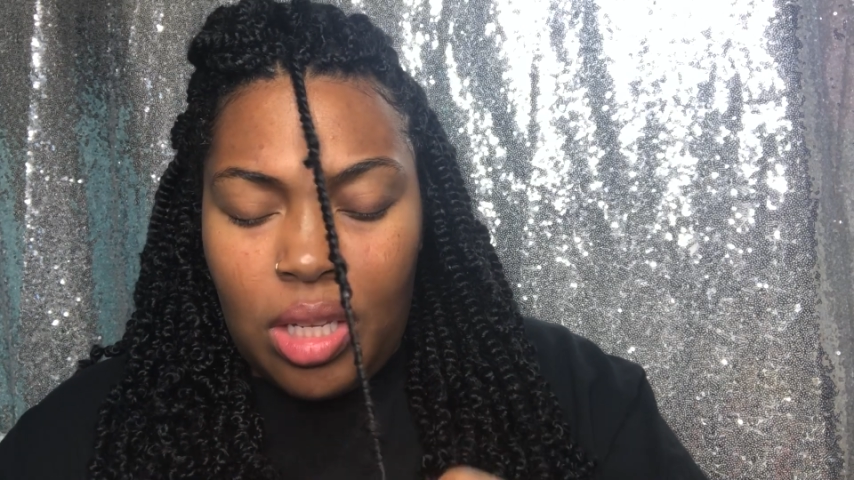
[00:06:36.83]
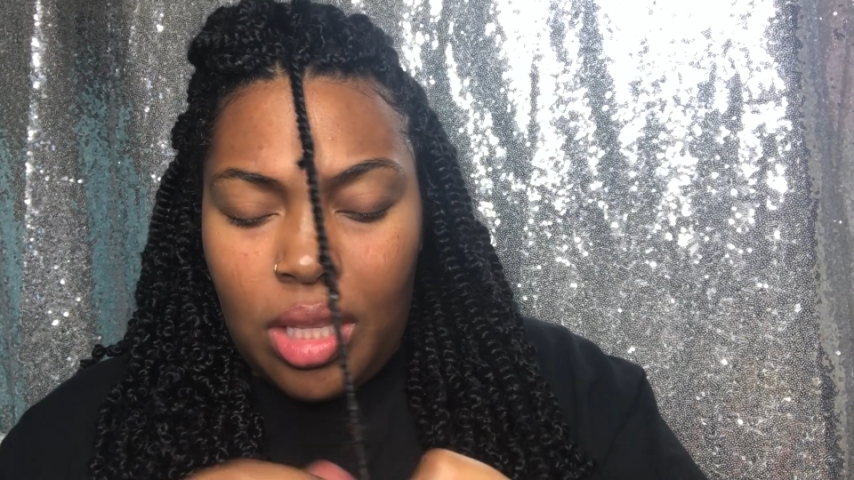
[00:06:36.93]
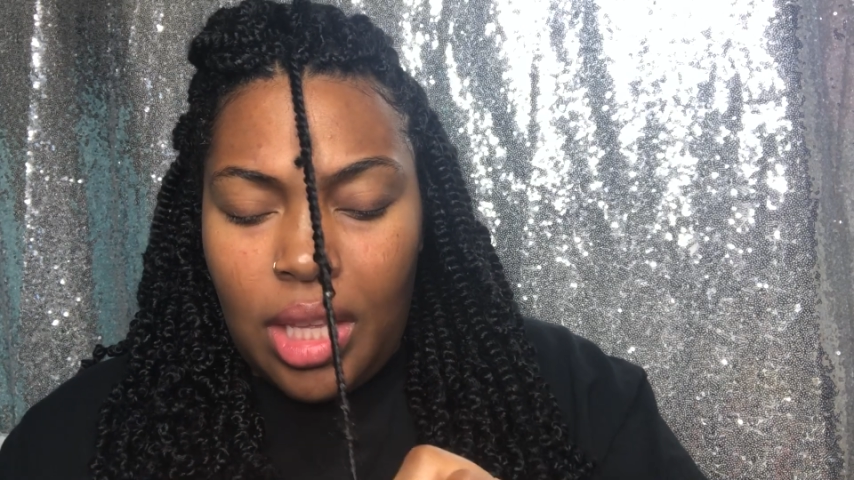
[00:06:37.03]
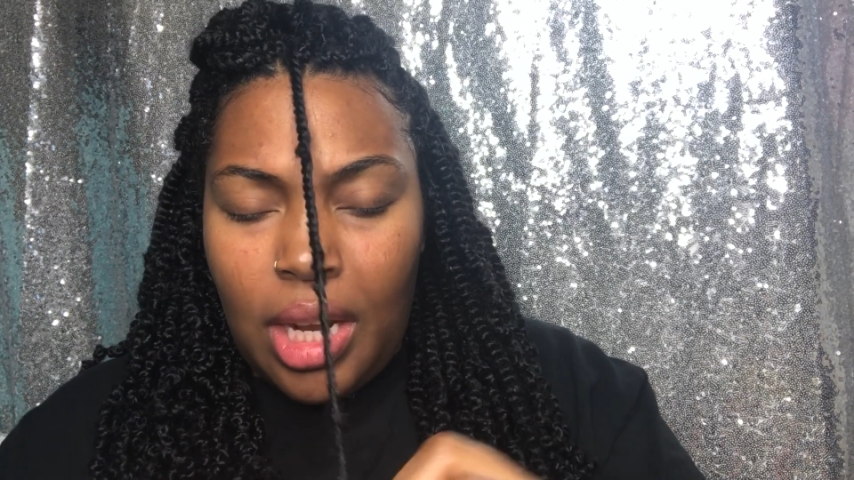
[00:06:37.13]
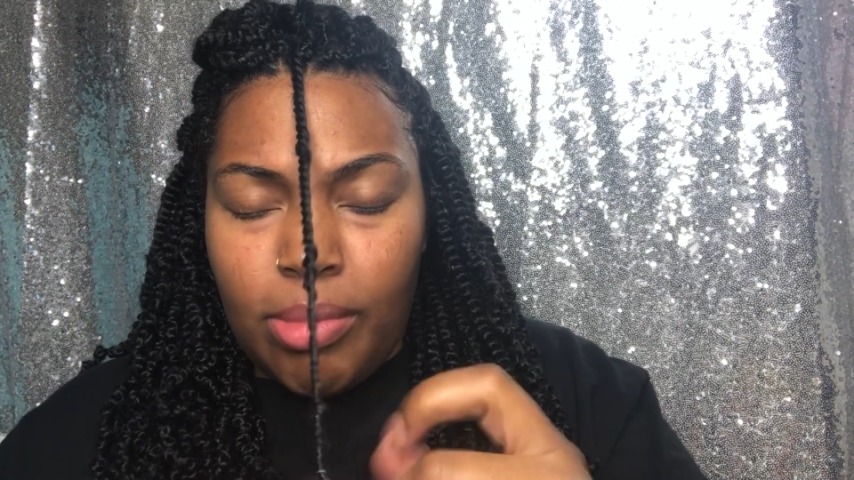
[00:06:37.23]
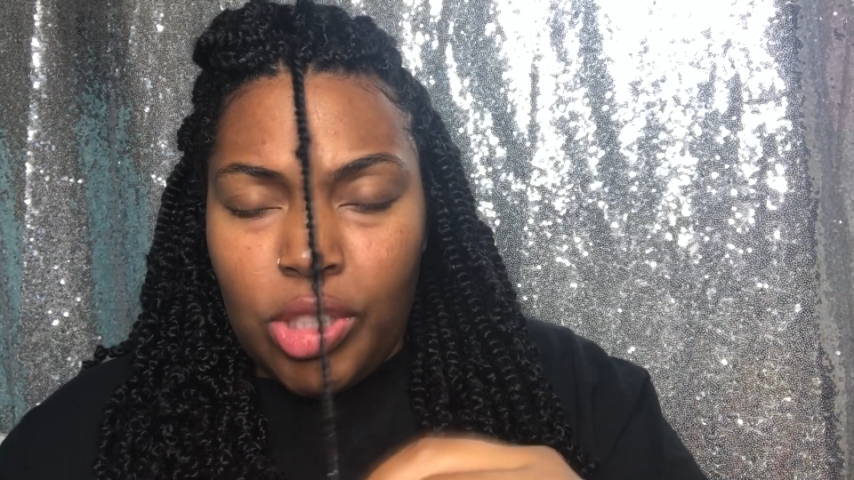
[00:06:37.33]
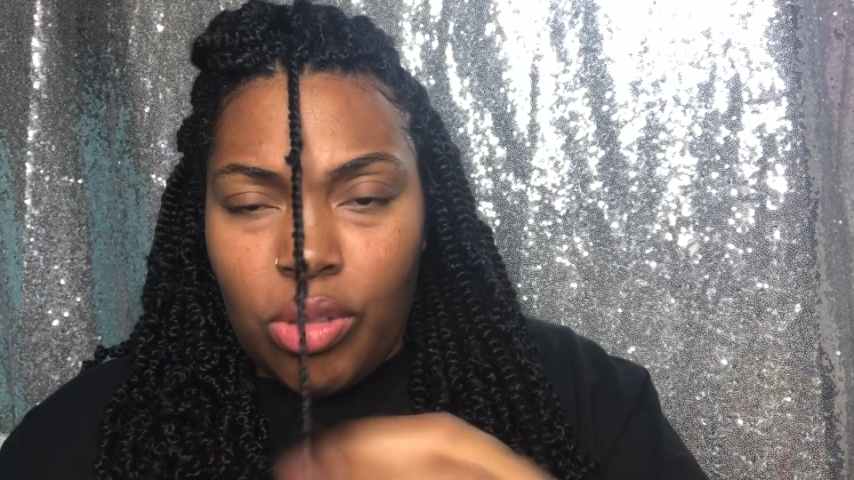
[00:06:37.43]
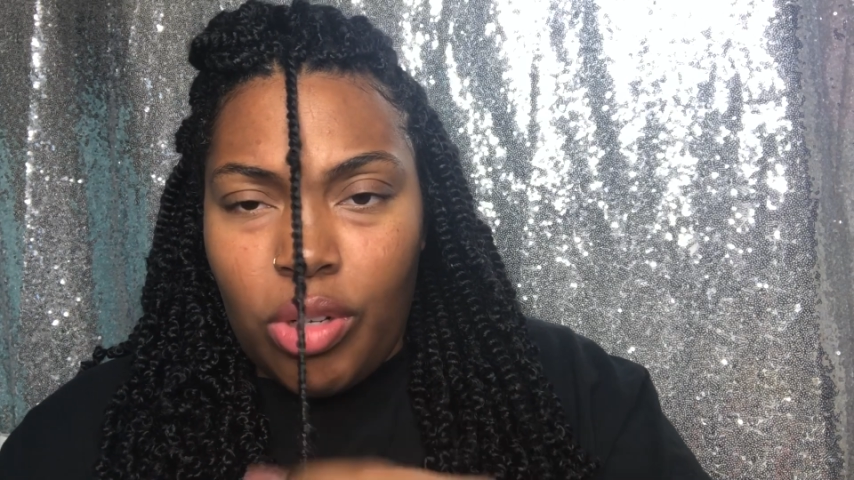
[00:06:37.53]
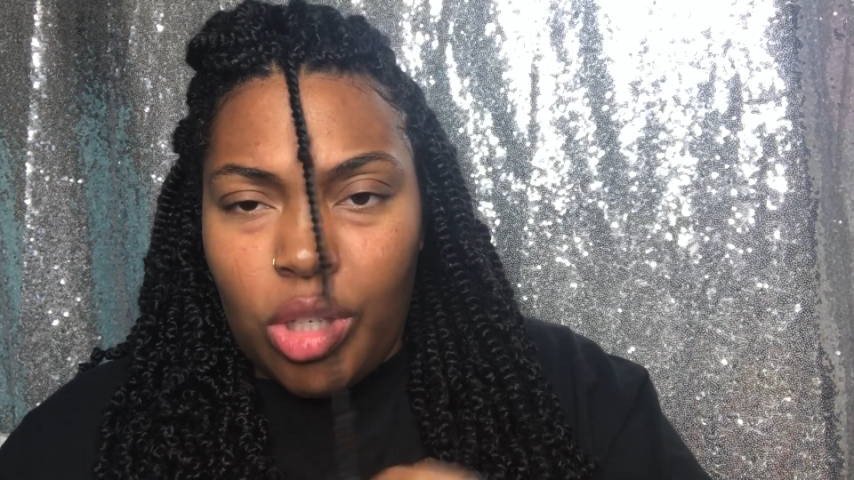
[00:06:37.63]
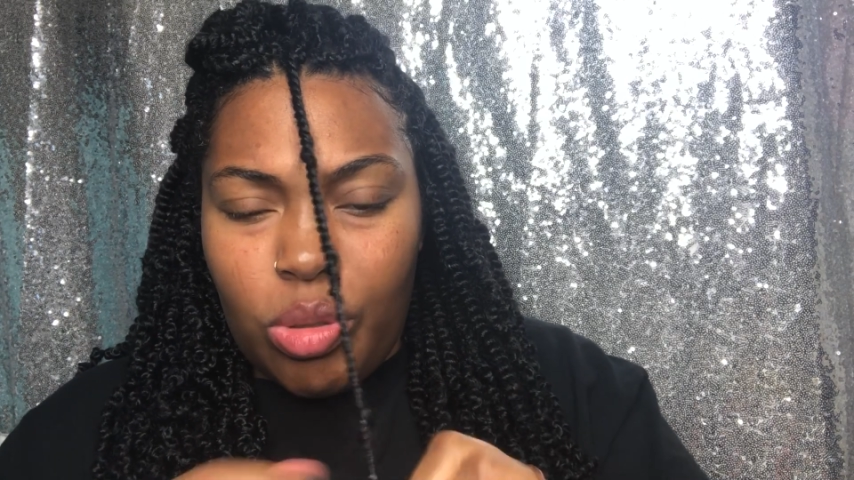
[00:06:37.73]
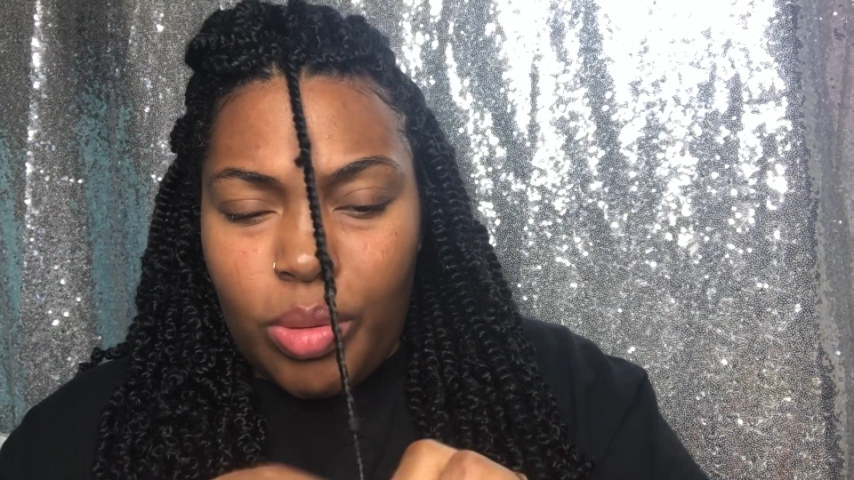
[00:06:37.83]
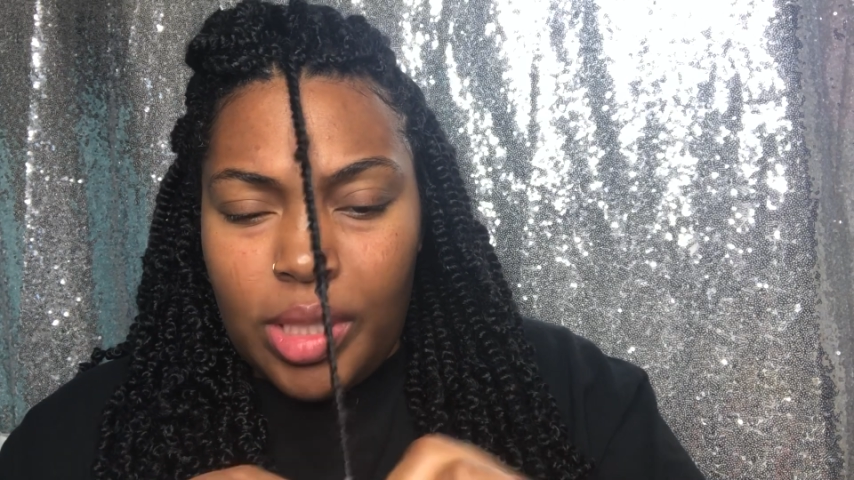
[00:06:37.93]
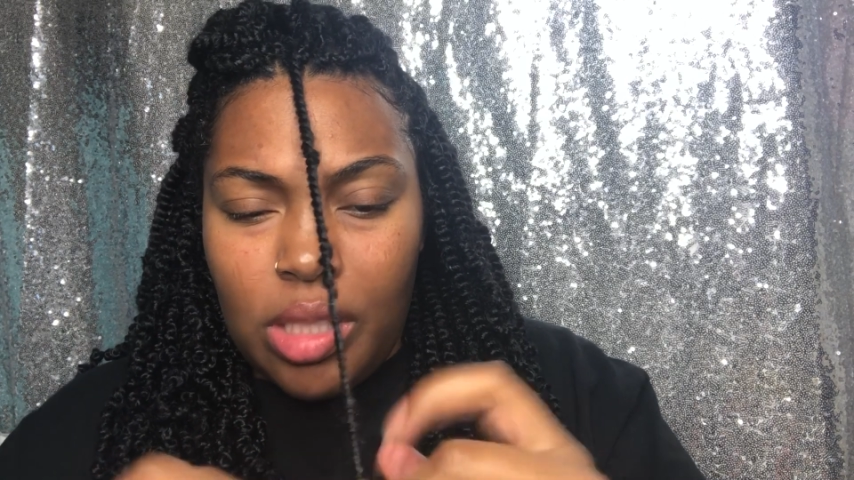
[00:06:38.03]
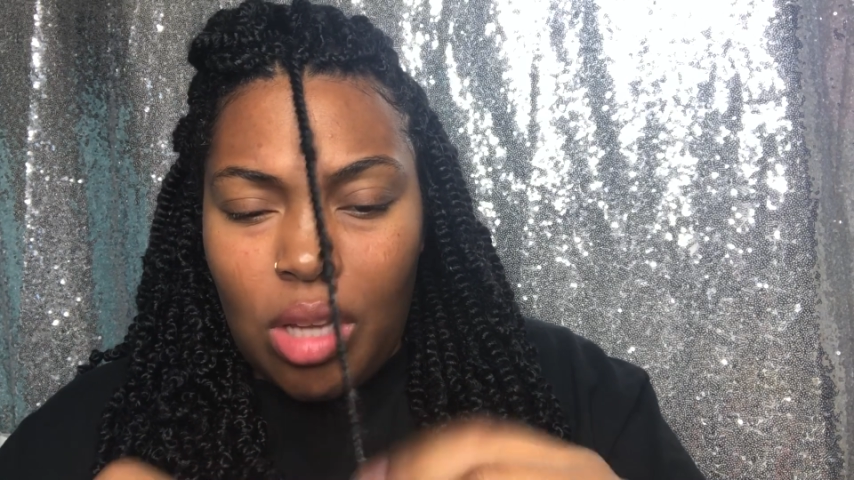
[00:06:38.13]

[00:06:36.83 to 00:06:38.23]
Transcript: Then I'm just going to twist